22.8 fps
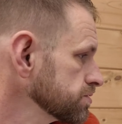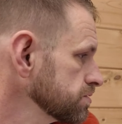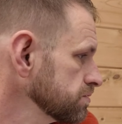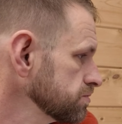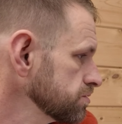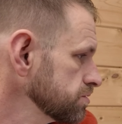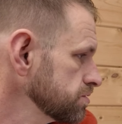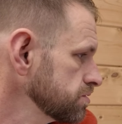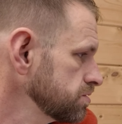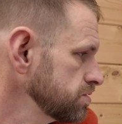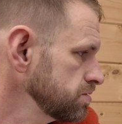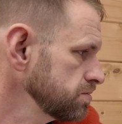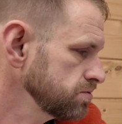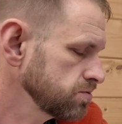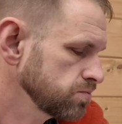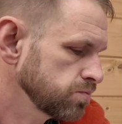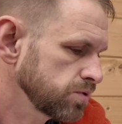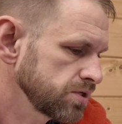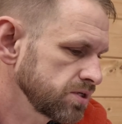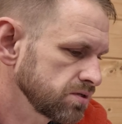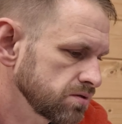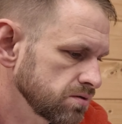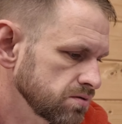And I'll just use
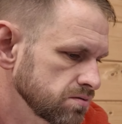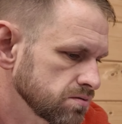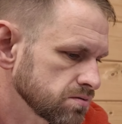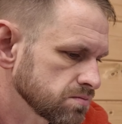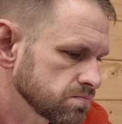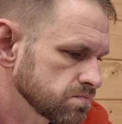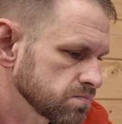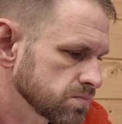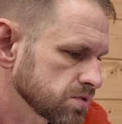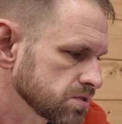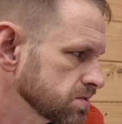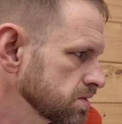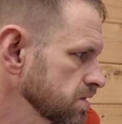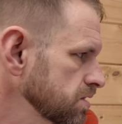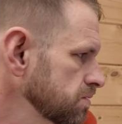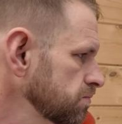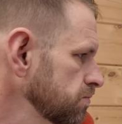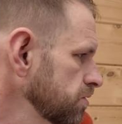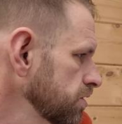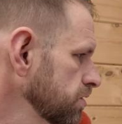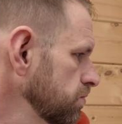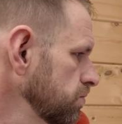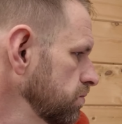Windows
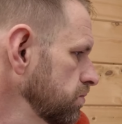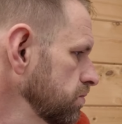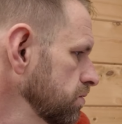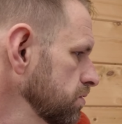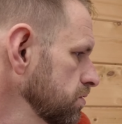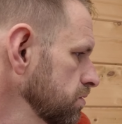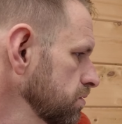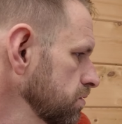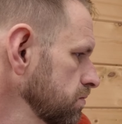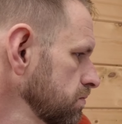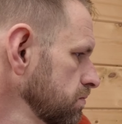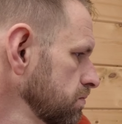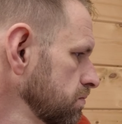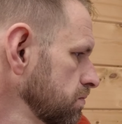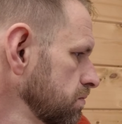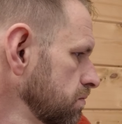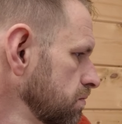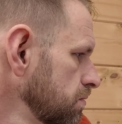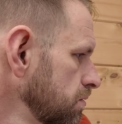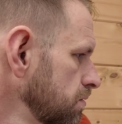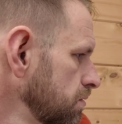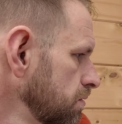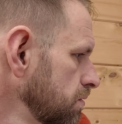Sound Recorder
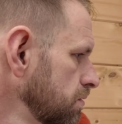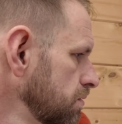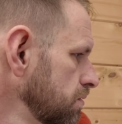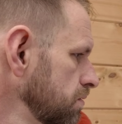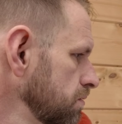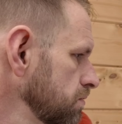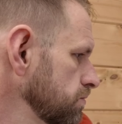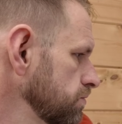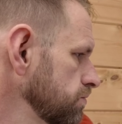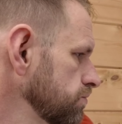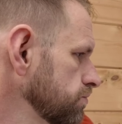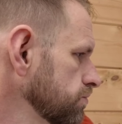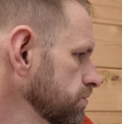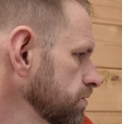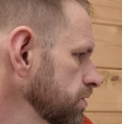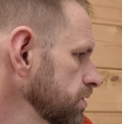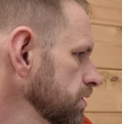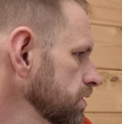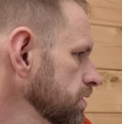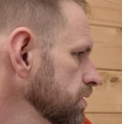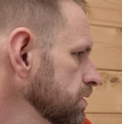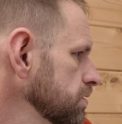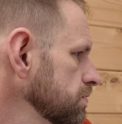to try
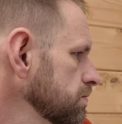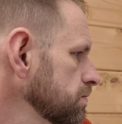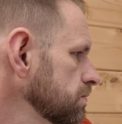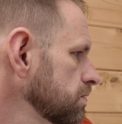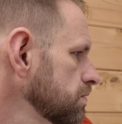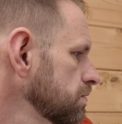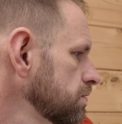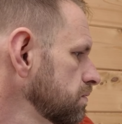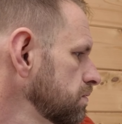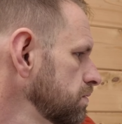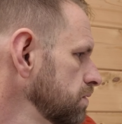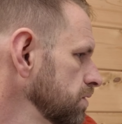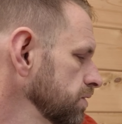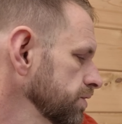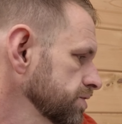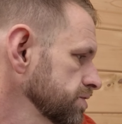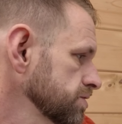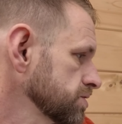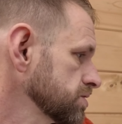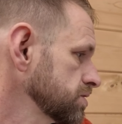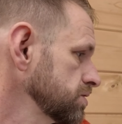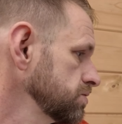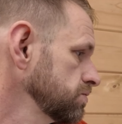that out. And I
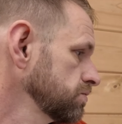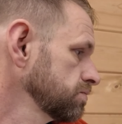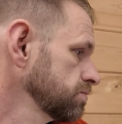can see